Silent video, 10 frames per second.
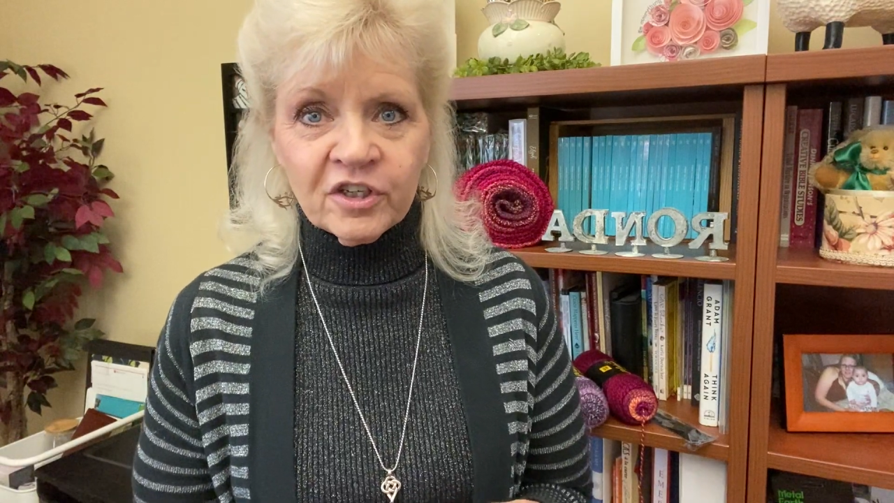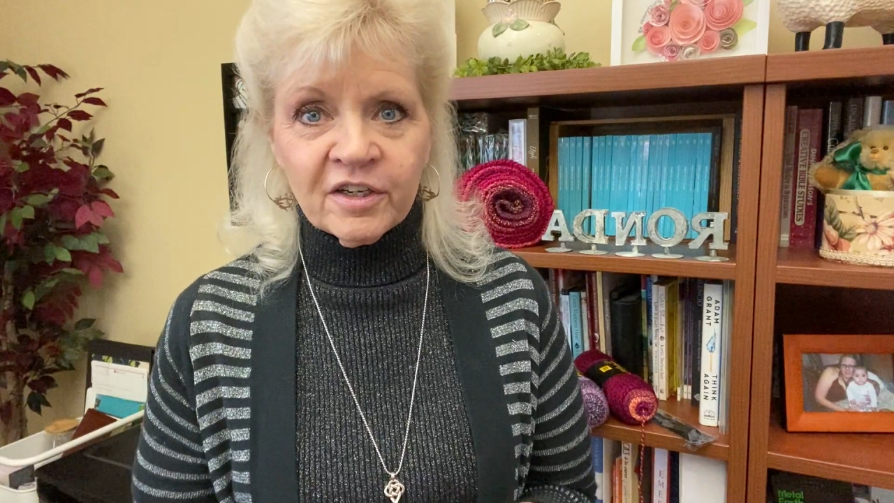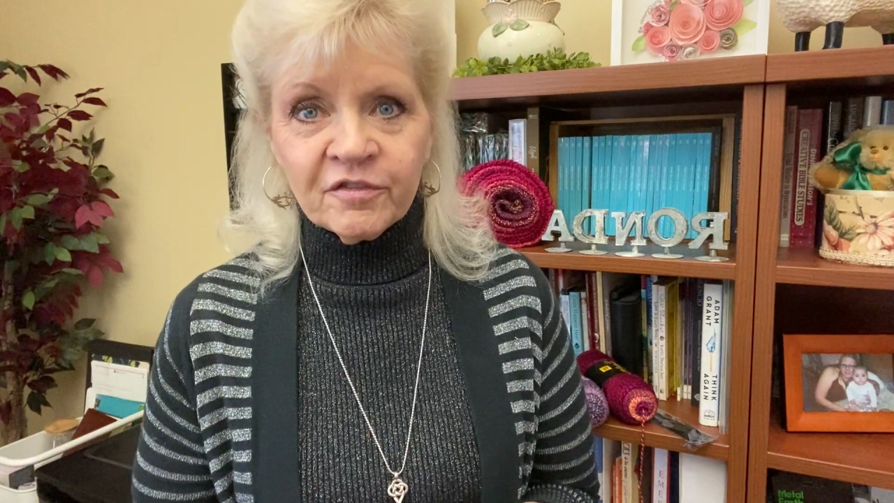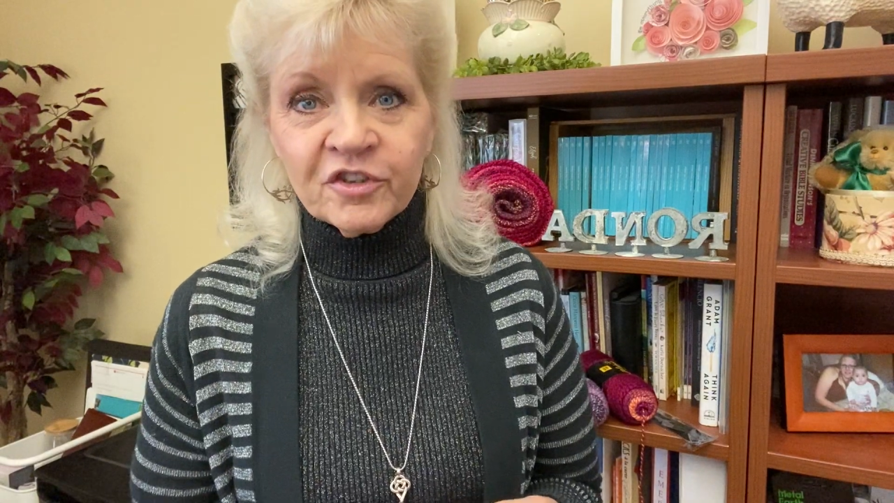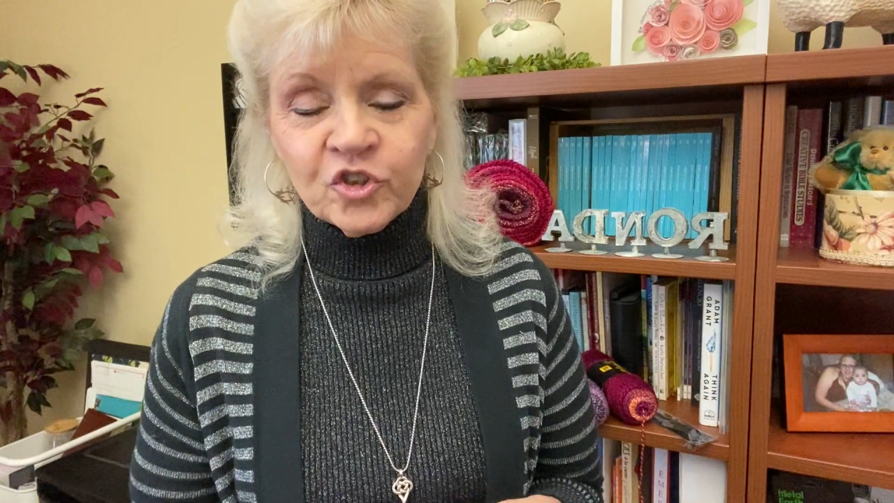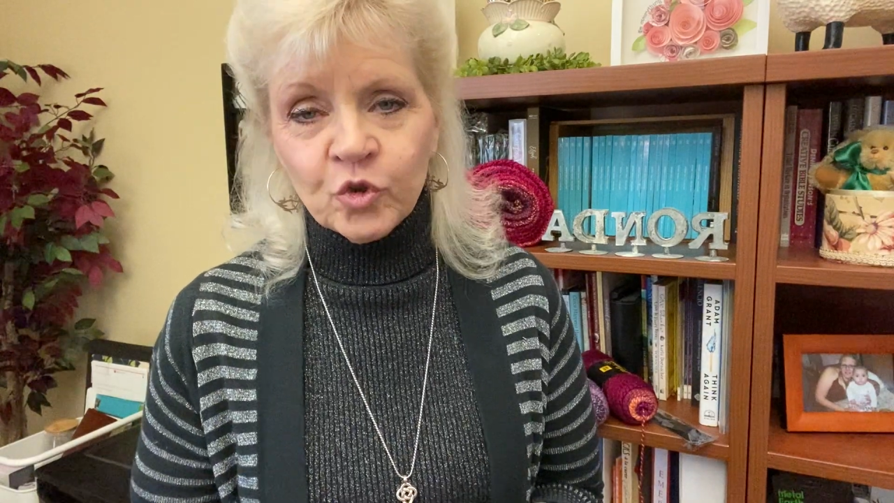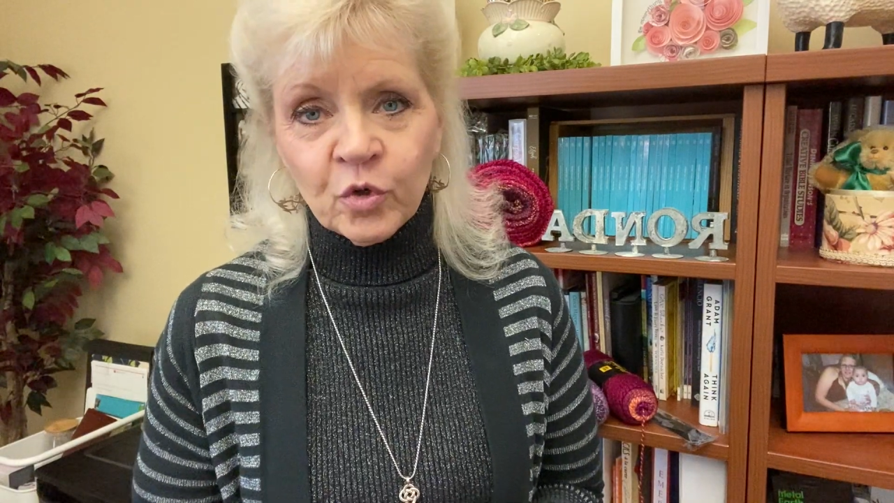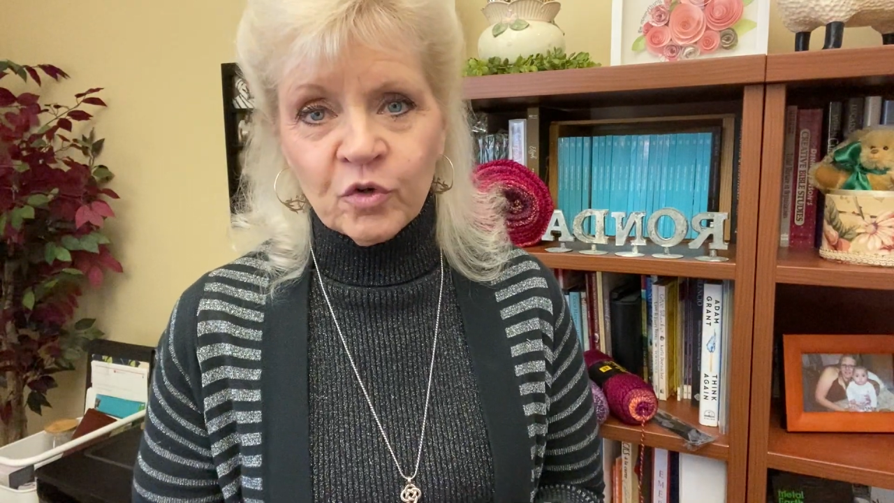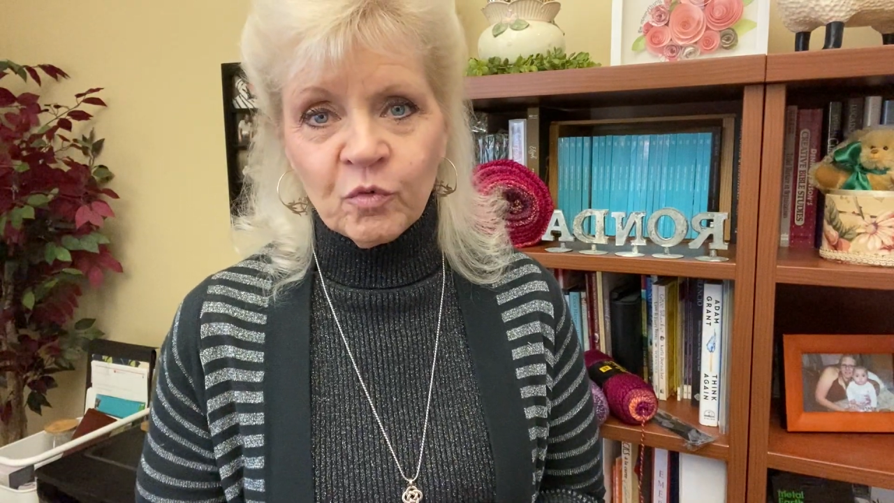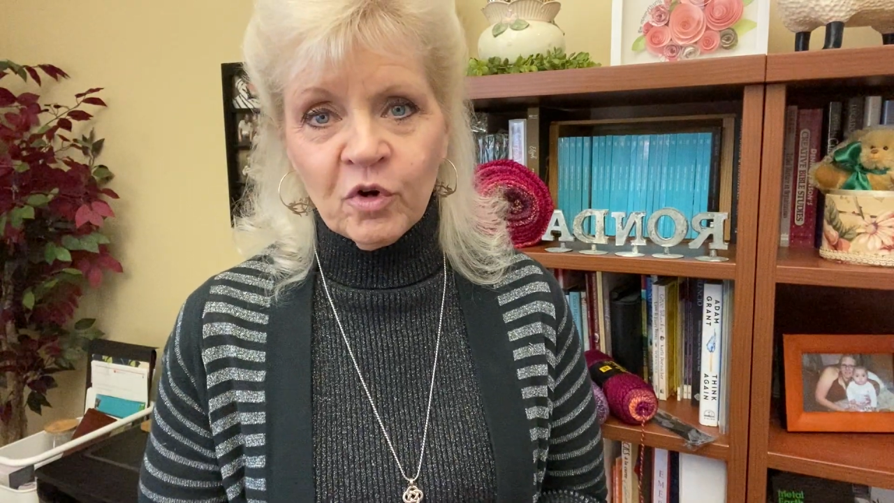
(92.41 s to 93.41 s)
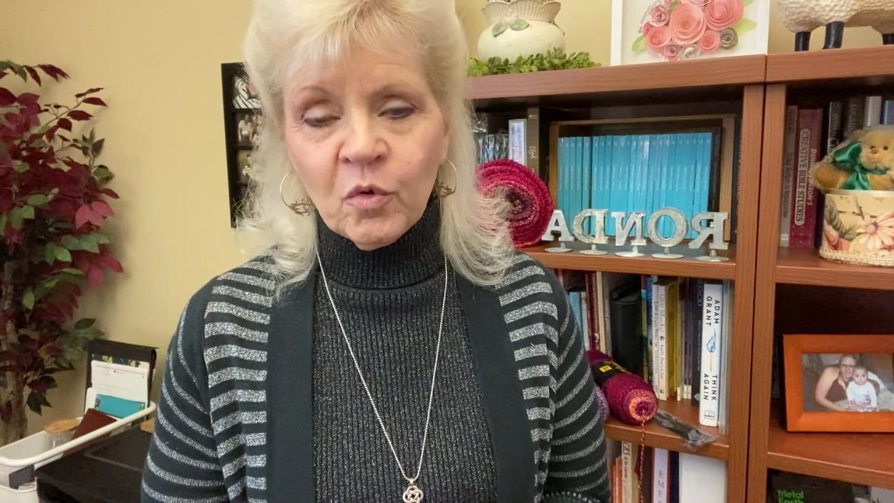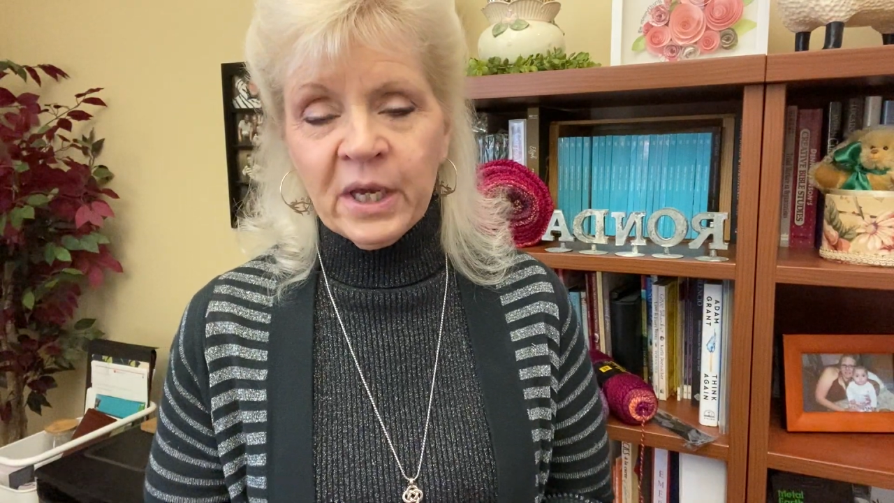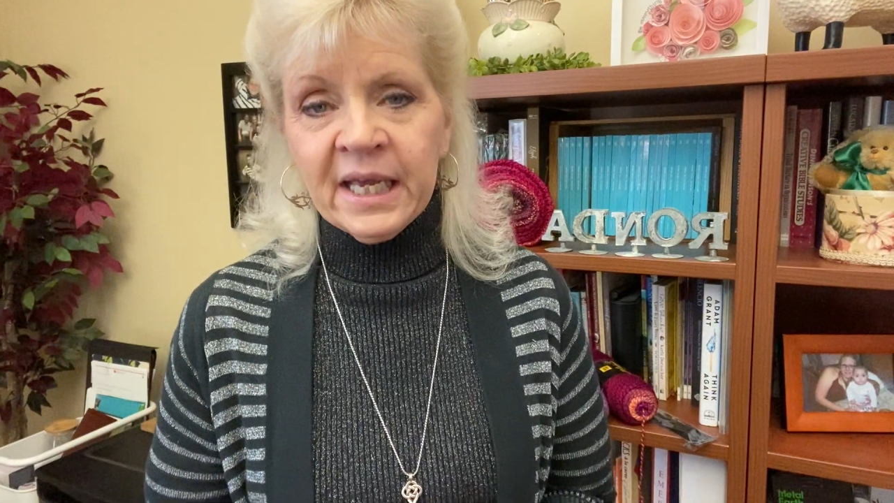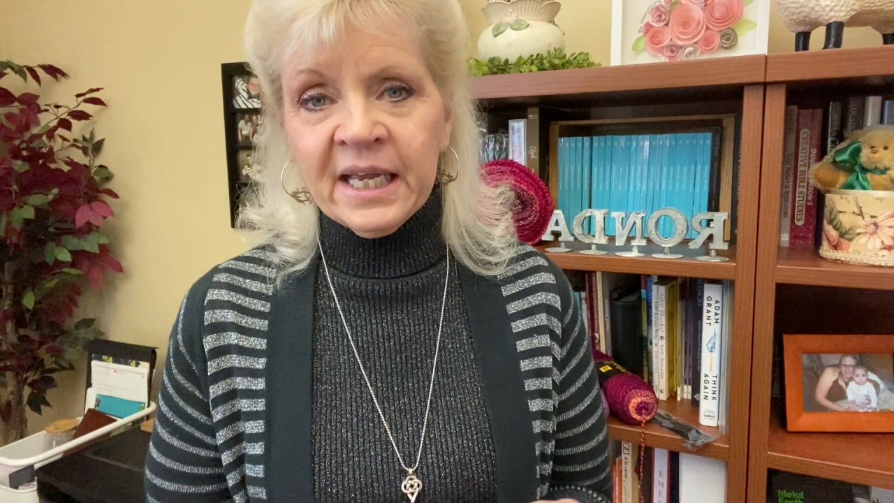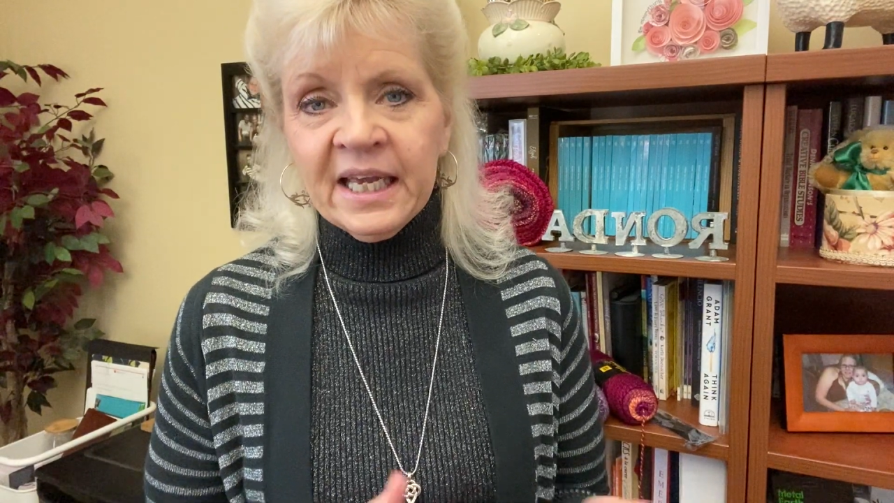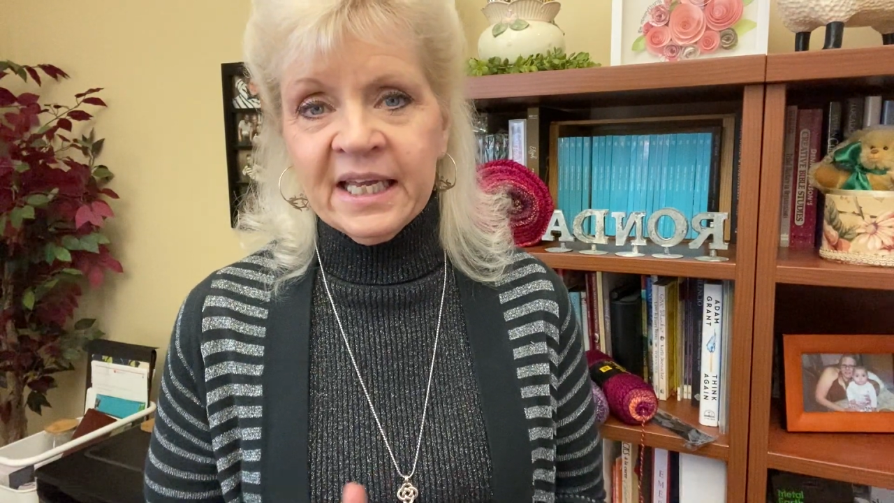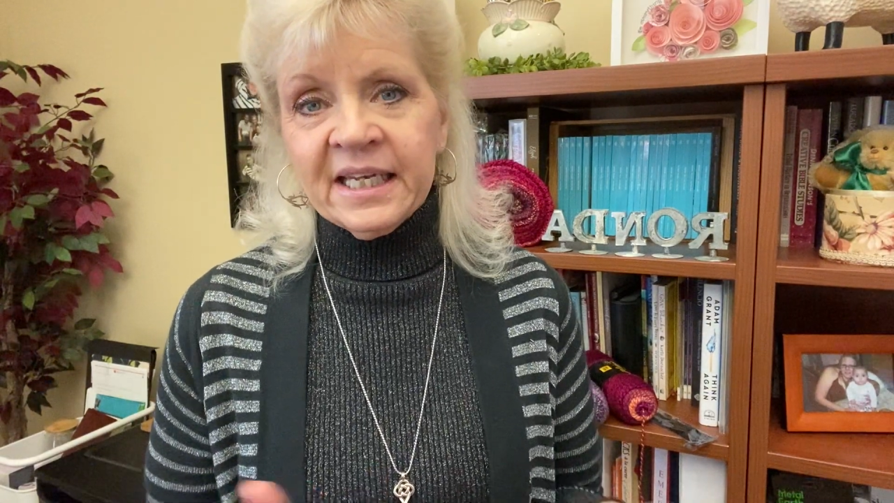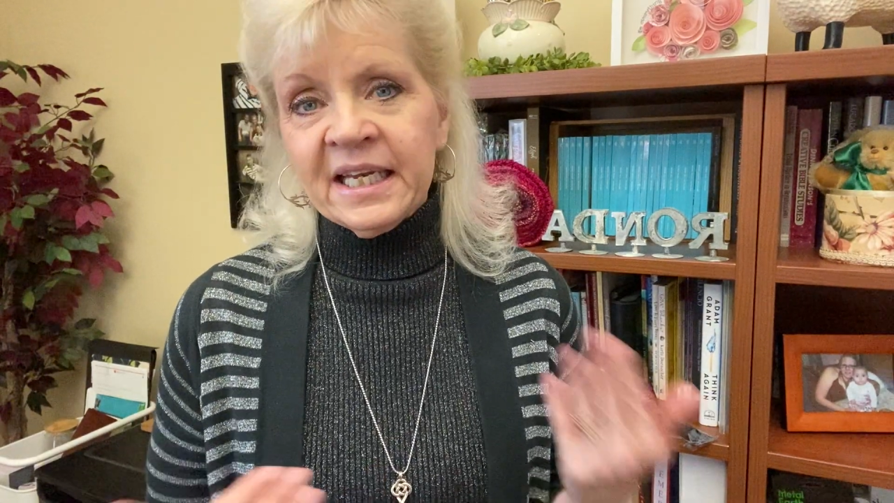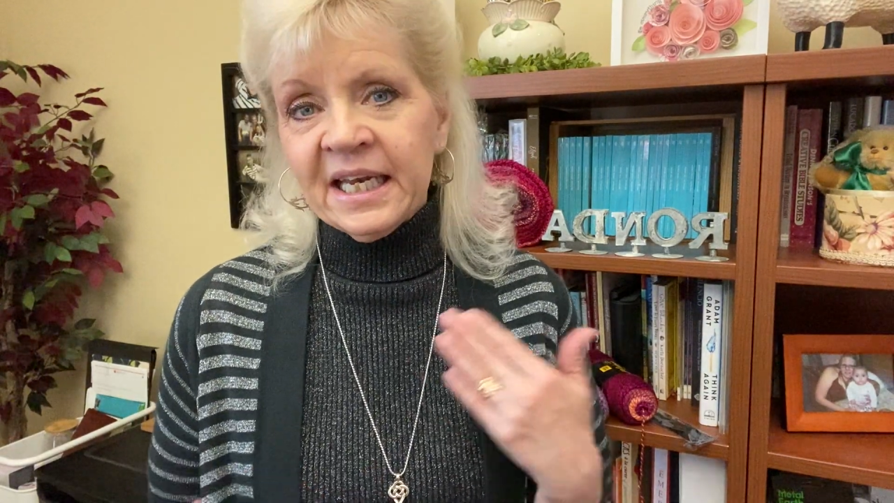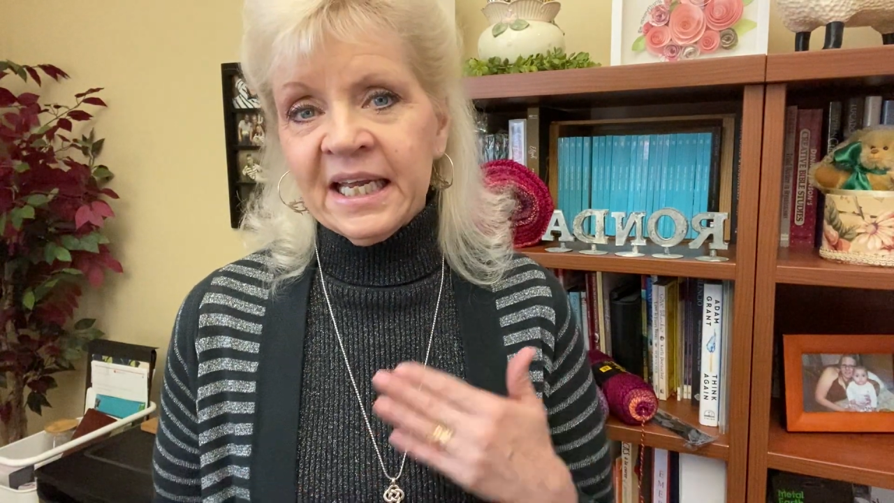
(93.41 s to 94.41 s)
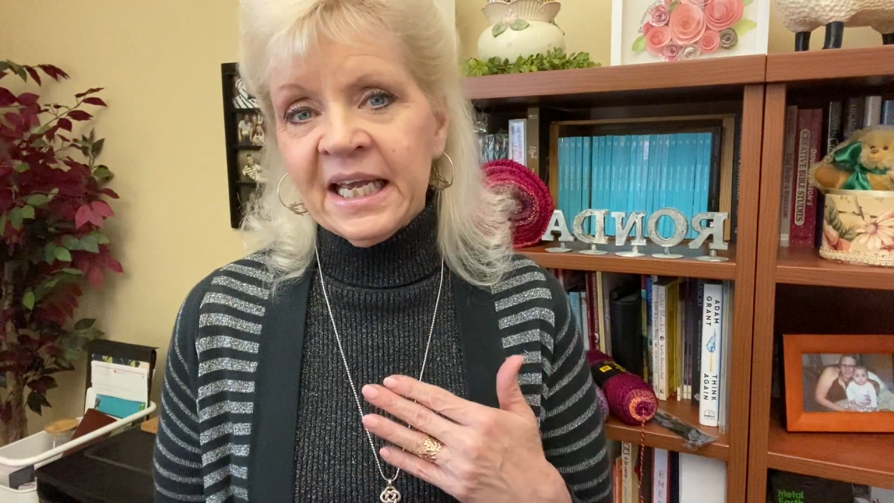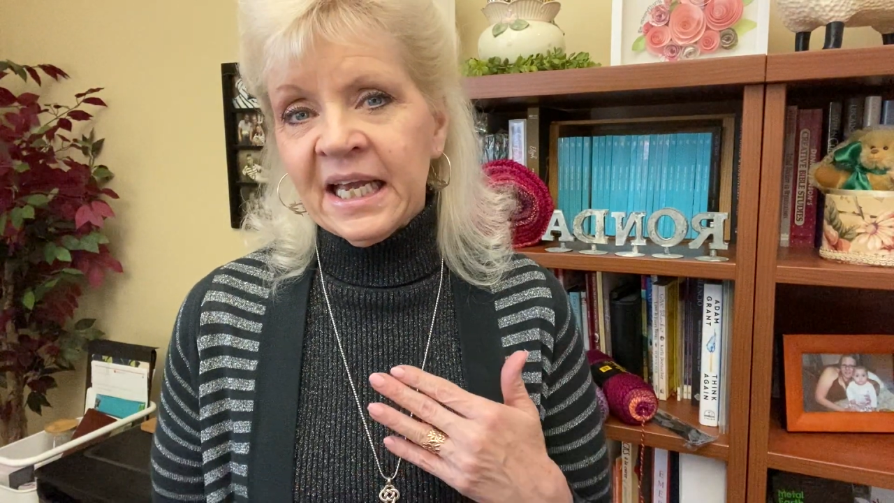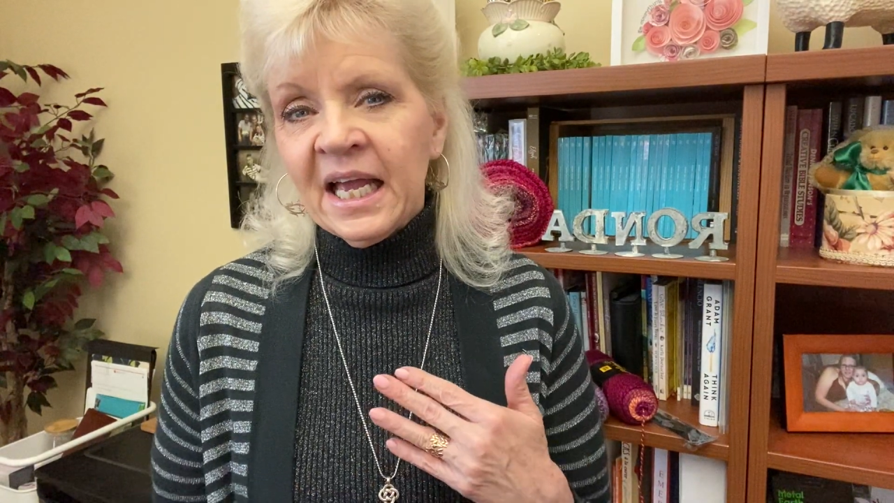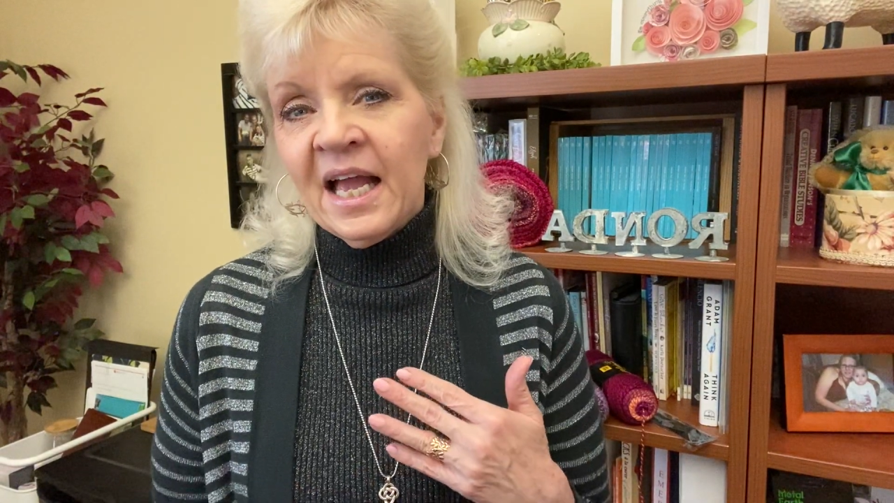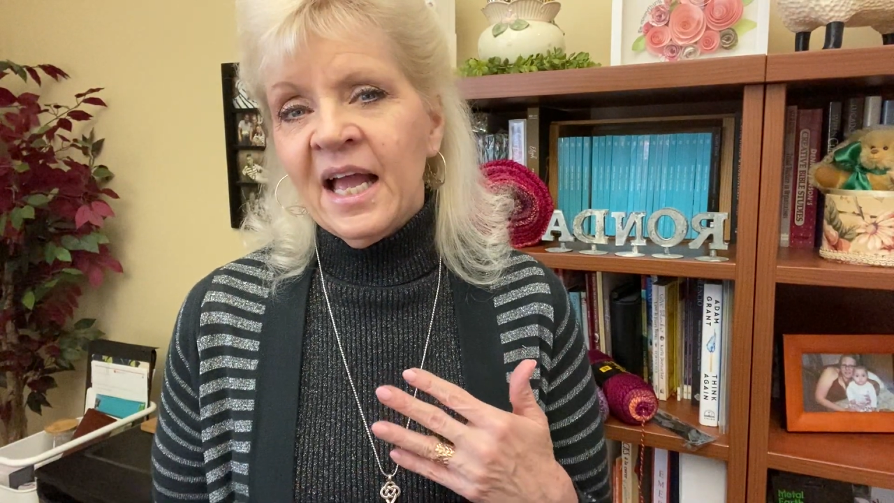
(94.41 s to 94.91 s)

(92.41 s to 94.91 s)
of short rowing in knitting,